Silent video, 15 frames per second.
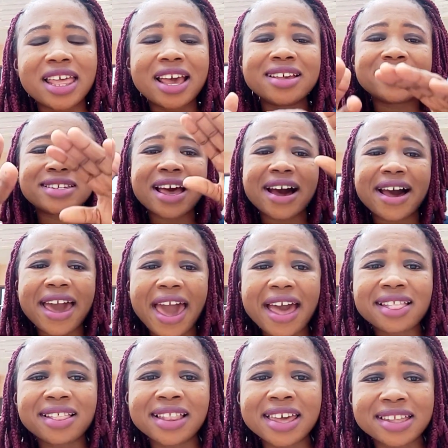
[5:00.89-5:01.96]
There is a
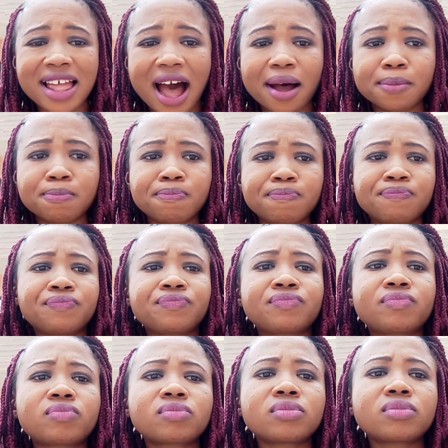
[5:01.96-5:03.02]
head
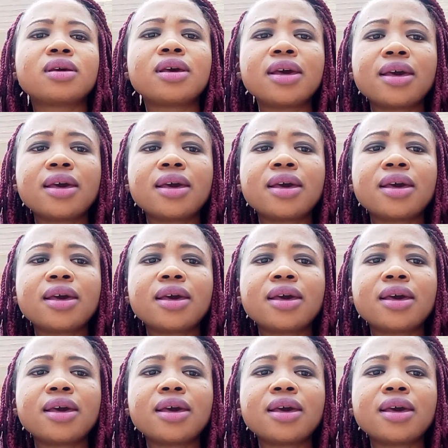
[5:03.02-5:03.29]
leader.